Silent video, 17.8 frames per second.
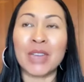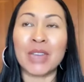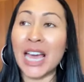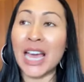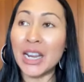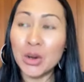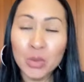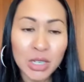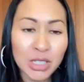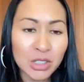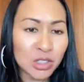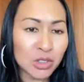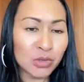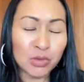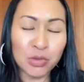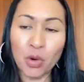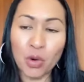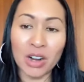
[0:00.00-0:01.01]
end with
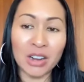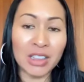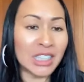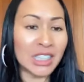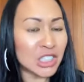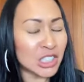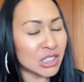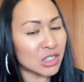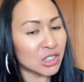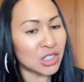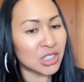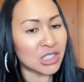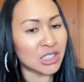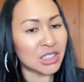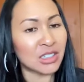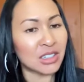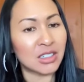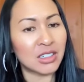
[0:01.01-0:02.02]
for our
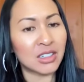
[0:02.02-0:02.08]
listeners?